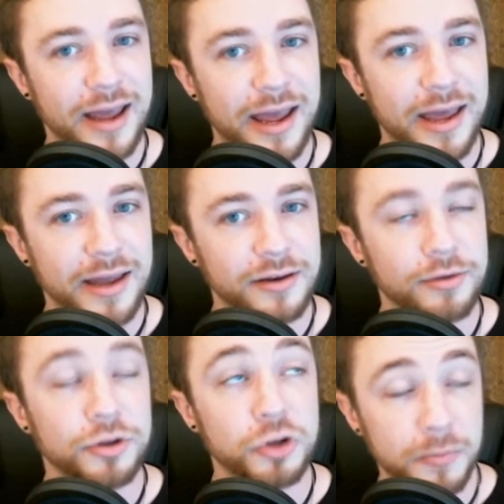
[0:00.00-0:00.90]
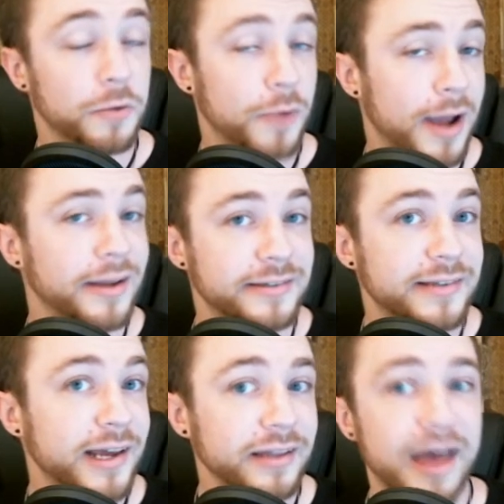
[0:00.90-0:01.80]
and you'd be right in
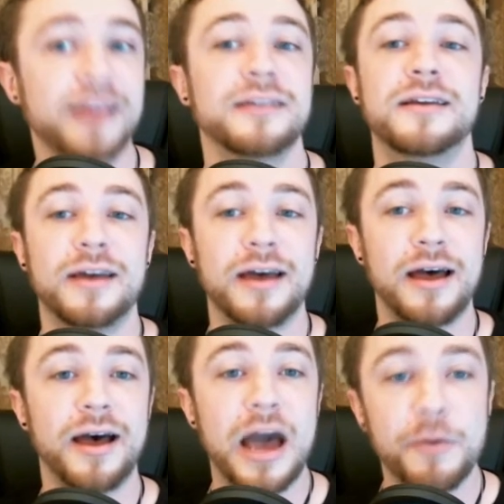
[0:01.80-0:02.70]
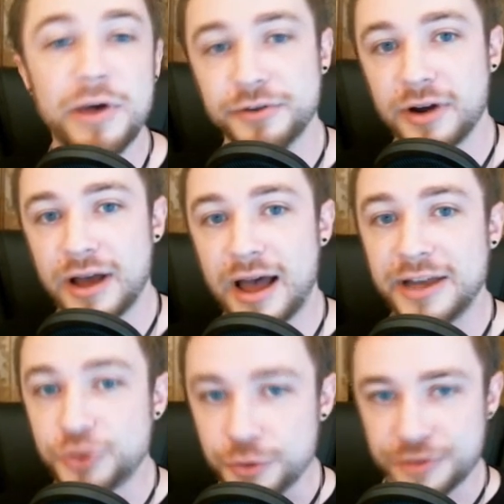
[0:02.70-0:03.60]
saying that. However,
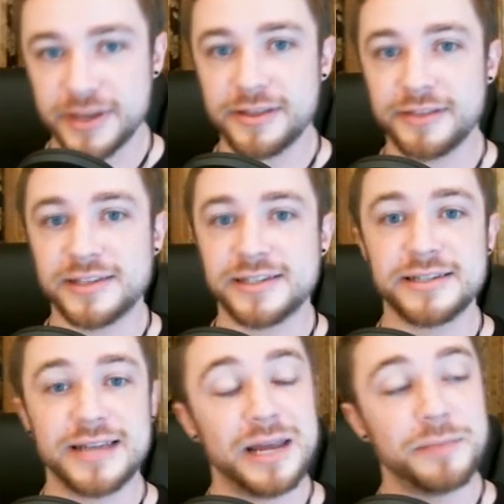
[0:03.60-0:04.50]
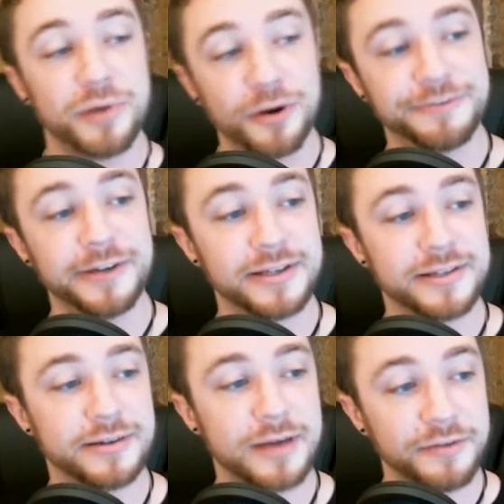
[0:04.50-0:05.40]
I do think that this is a
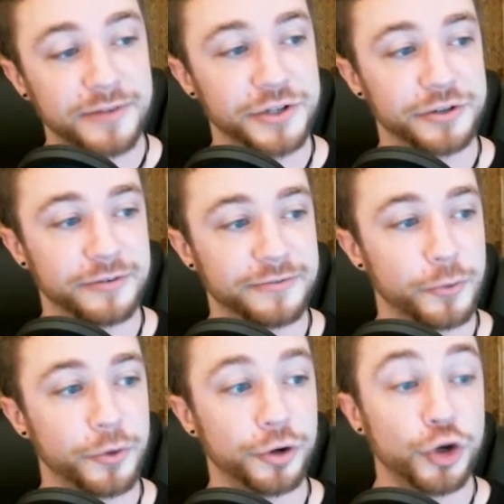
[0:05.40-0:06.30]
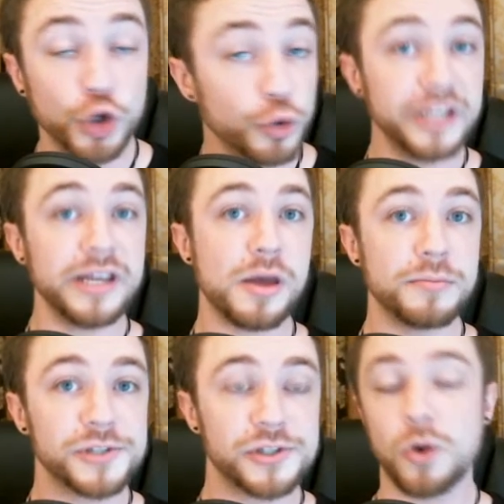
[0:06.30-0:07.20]
perfect adventure for new
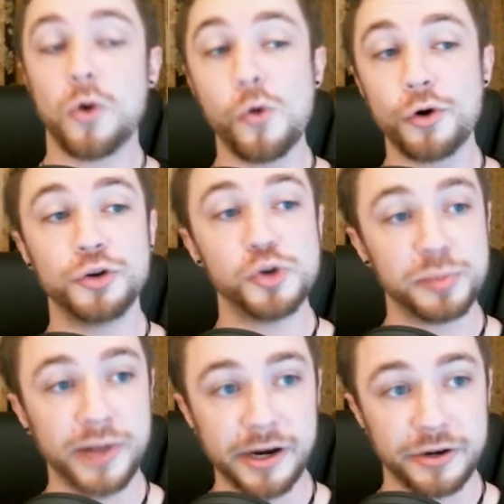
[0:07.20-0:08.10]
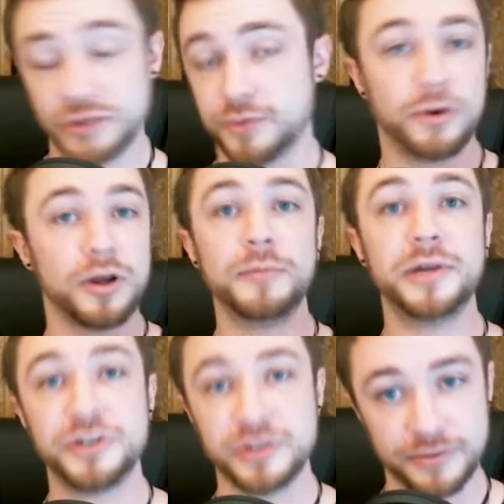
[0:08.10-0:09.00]
DMs or new players, or
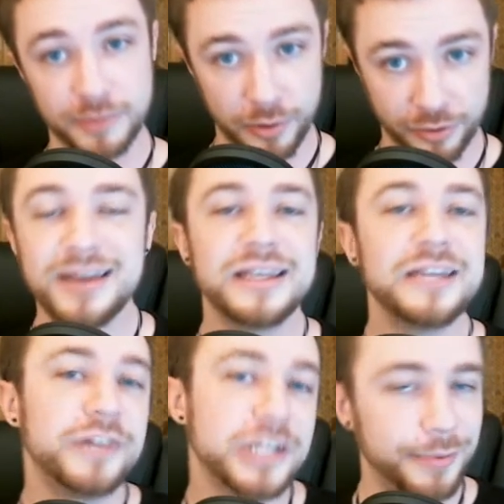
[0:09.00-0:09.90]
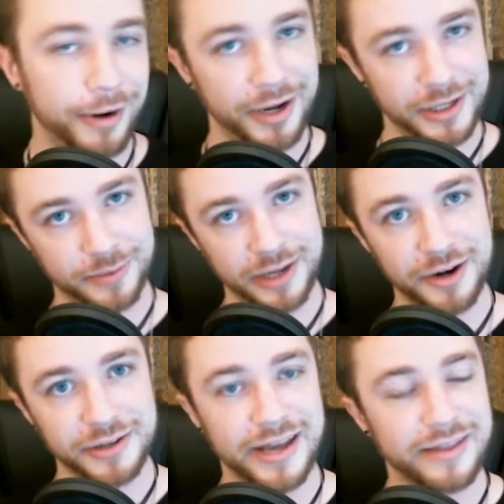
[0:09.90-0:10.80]
combinations of the both. Even experienced
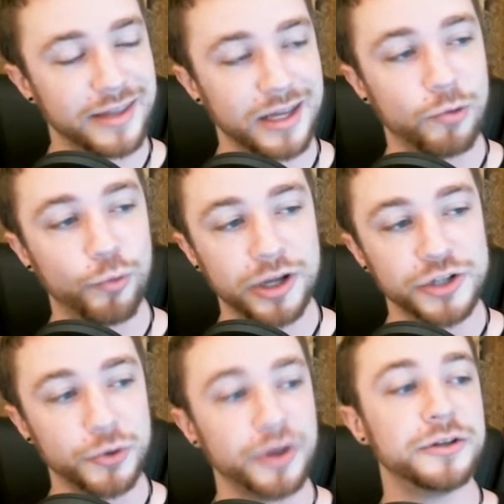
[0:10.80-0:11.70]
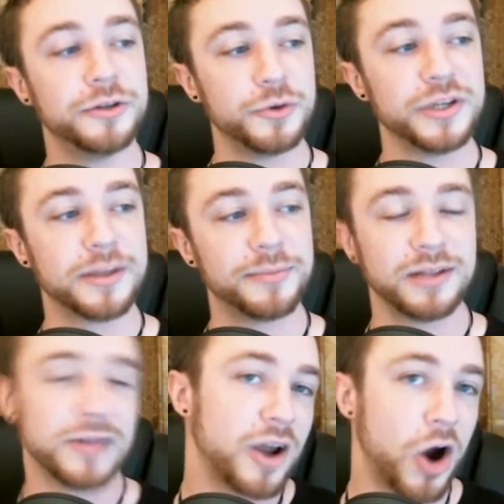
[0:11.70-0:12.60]
players, I think, would enjoy doing
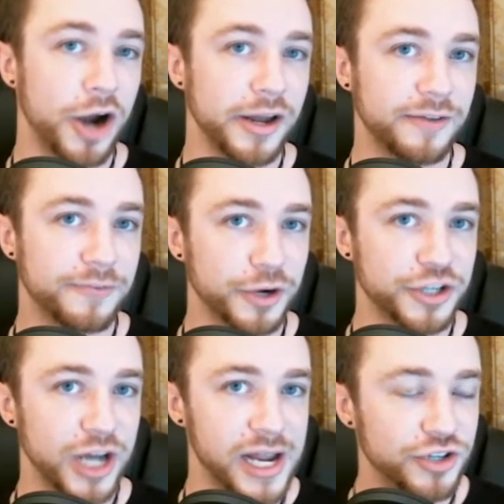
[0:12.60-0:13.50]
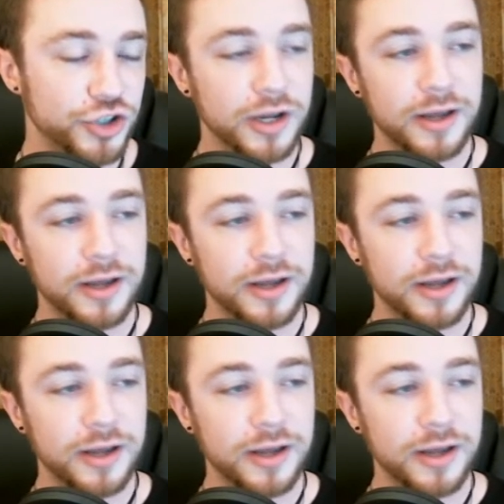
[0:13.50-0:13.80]
something lighthearted for a change,